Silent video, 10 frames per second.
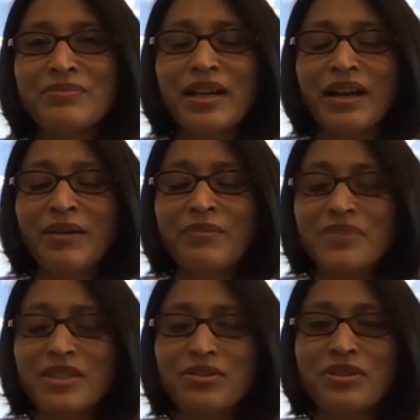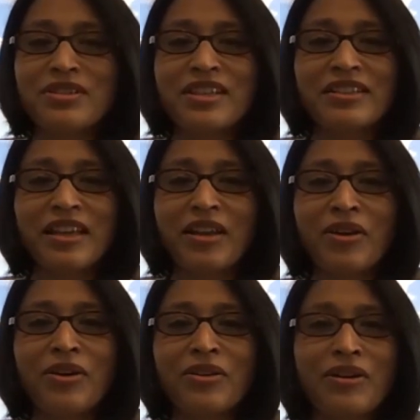um, students at
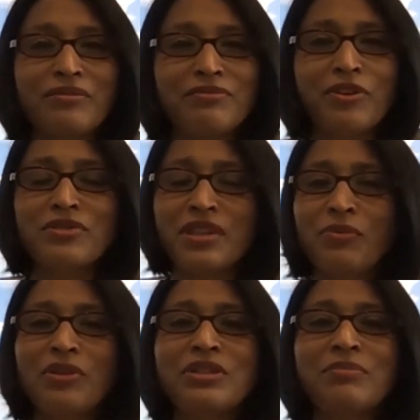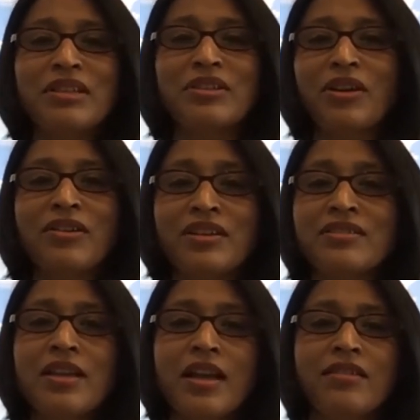Kellogg or folks that want to be at Kellogg
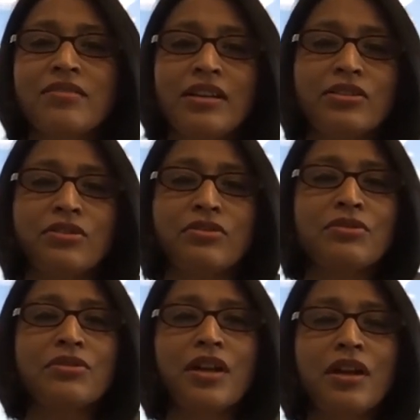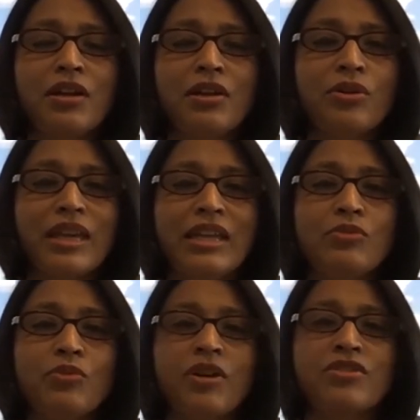is really to look
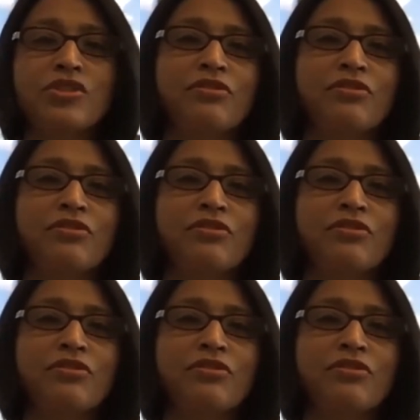inward to